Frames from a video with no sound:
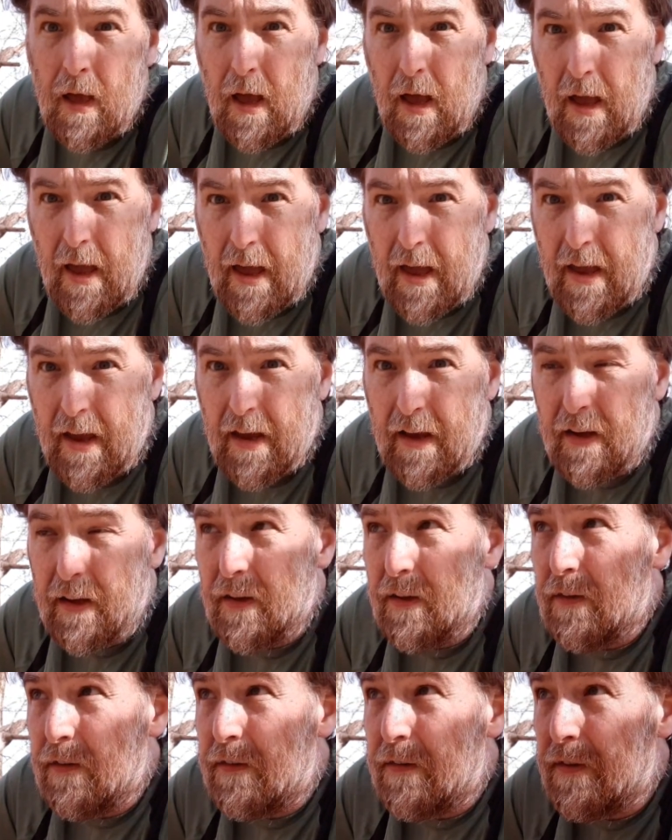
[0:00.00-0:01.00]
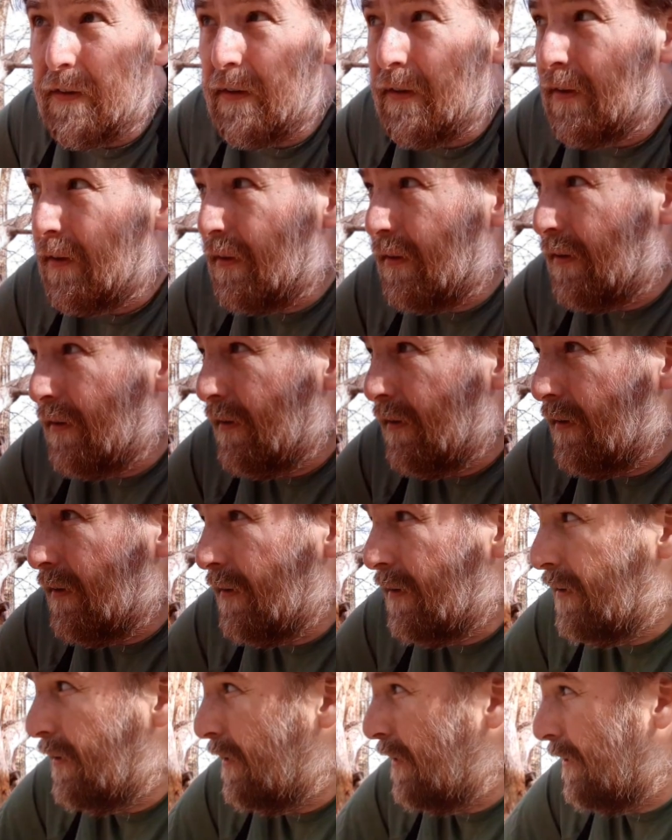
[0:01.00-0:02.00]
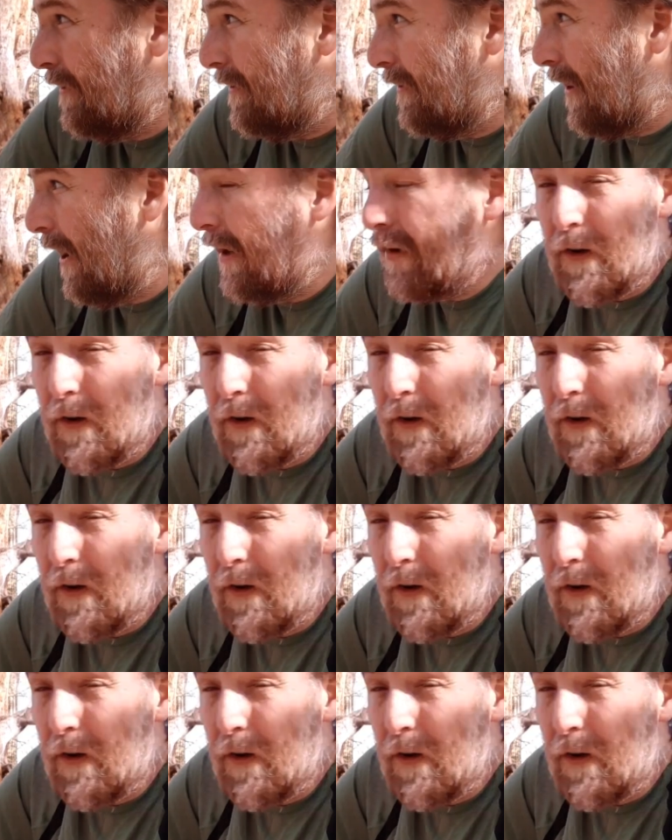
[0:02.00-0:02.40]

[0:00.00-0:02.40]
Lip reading: And I